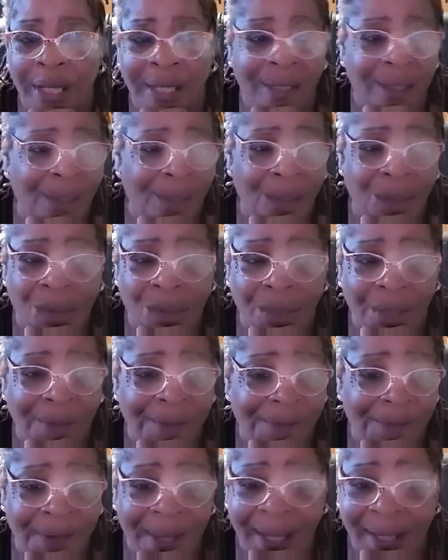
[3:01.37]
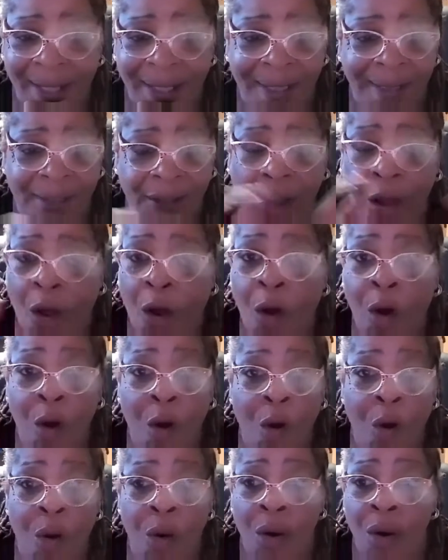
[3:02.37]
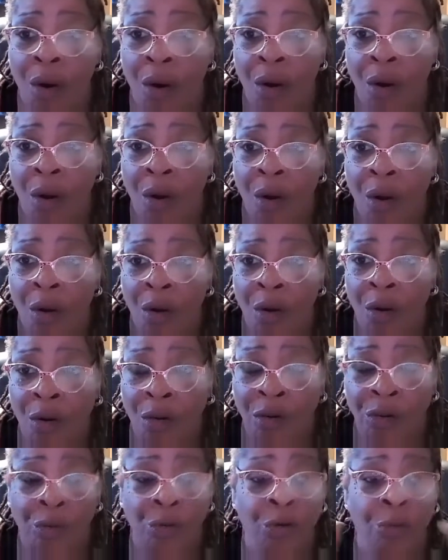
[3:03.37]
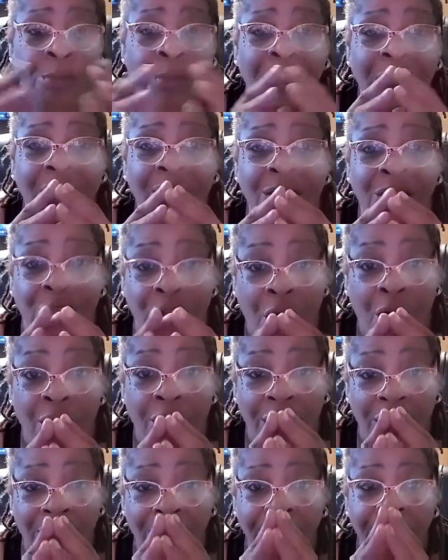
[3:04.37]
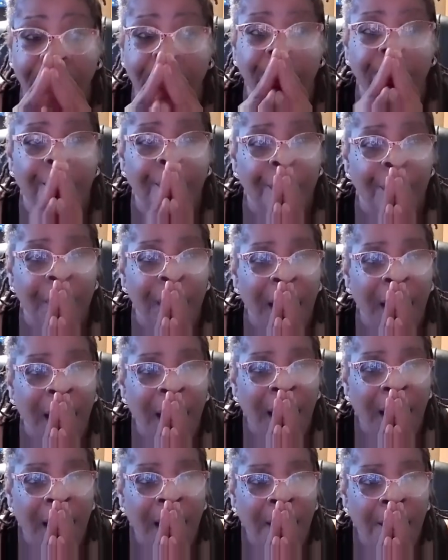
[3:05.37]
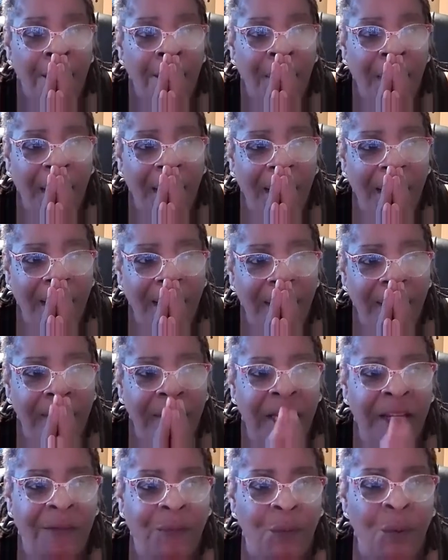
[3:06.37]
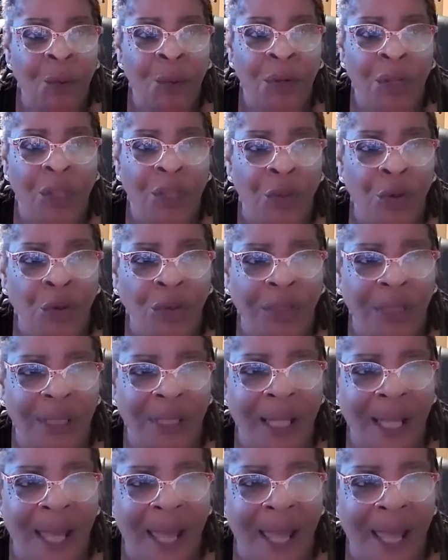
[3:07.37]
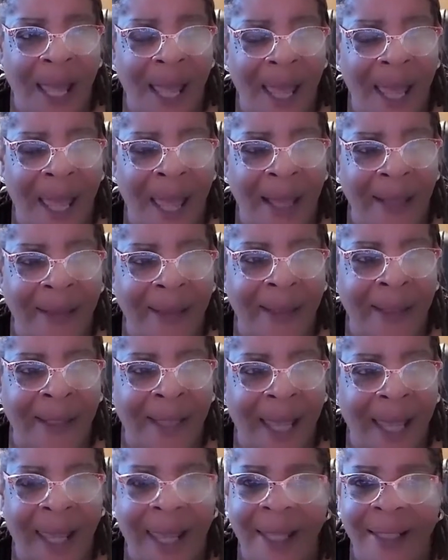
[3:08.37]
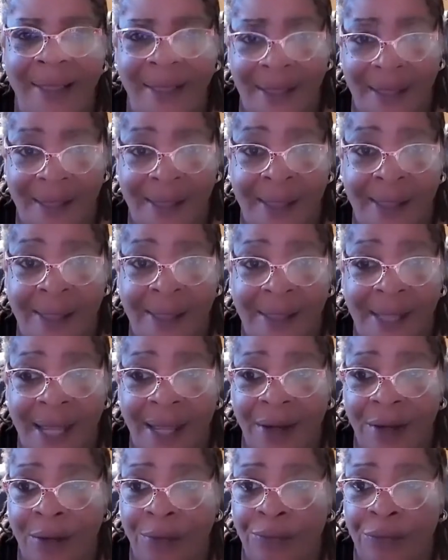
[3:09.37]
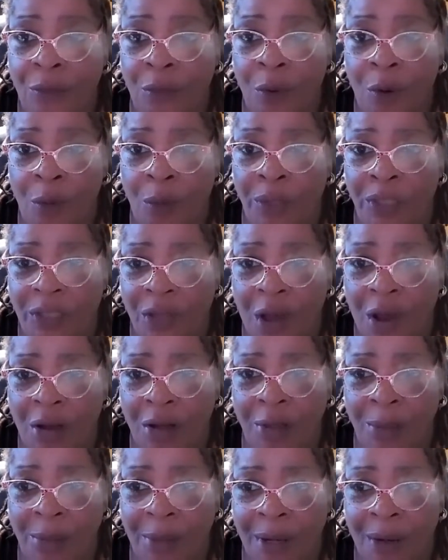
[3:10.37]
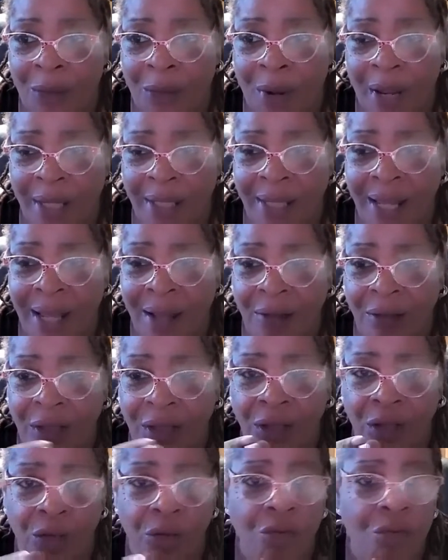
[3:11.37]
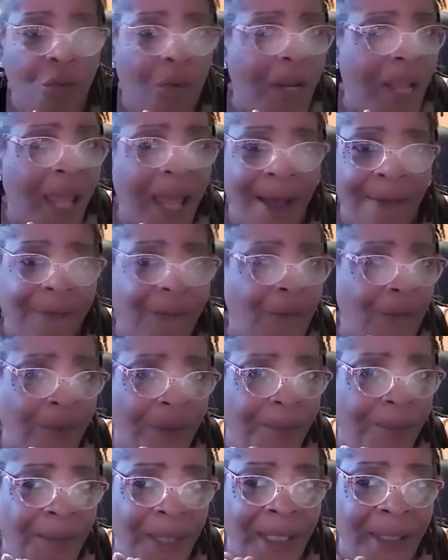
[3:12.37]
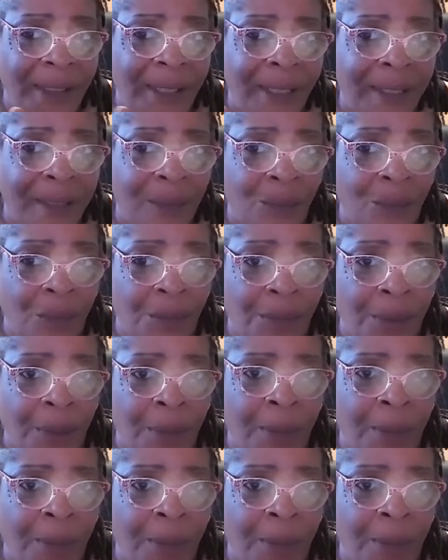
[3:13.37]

be all end all. In fact, it's all European jargon. But if we were to use it as a gauge and as a standard for what we're talking about right now, then you would have to admit